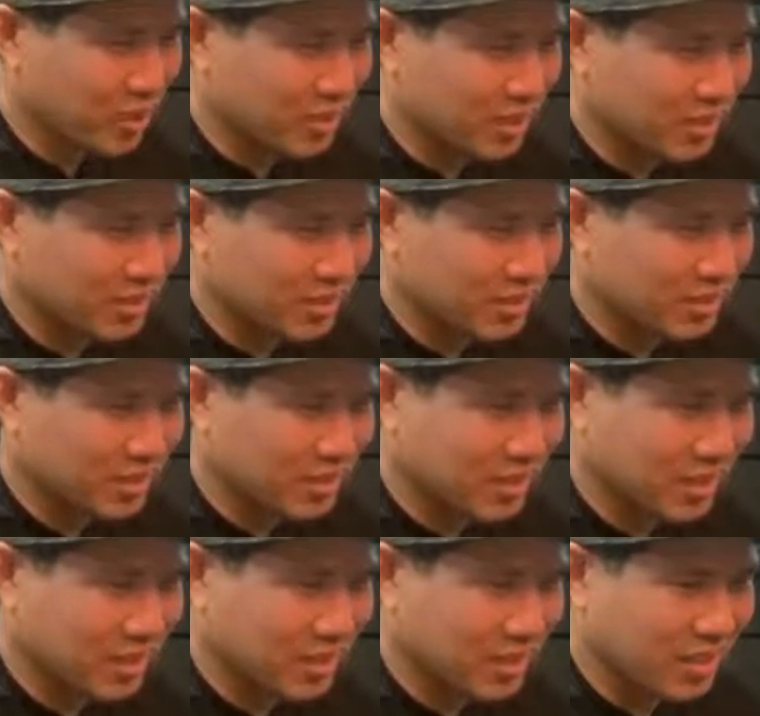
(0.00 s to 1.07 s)
is
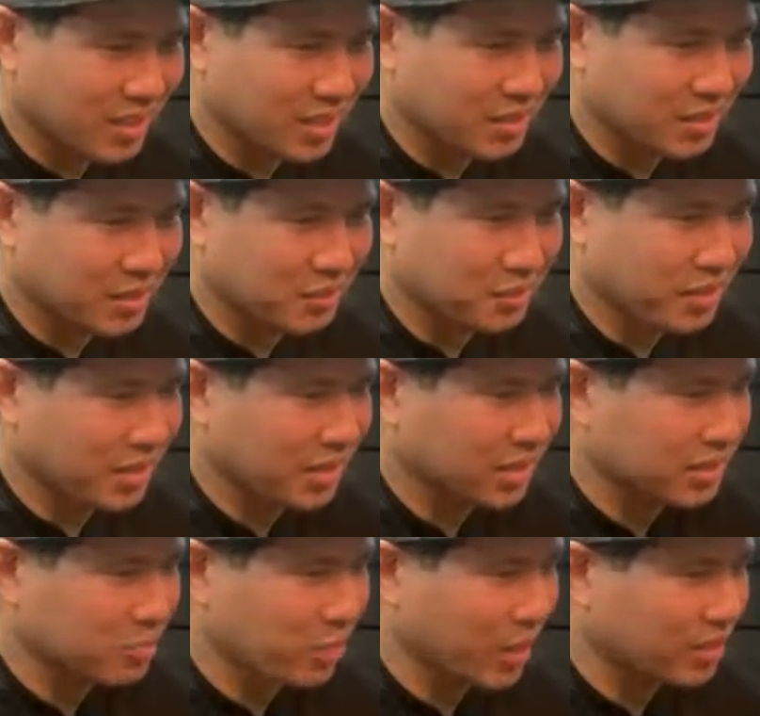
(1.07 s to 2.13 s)
the
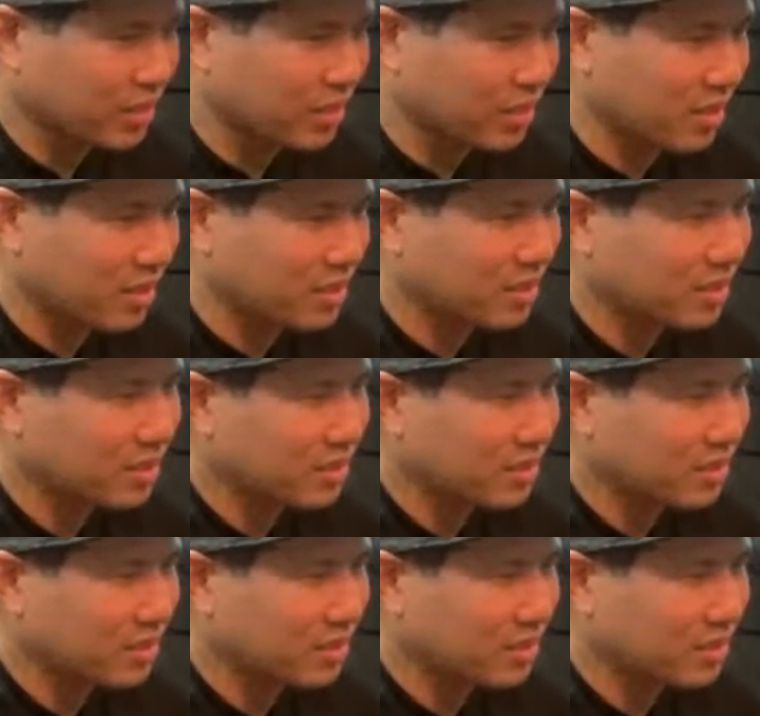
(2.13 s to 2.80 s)
Phoenix Megalodon,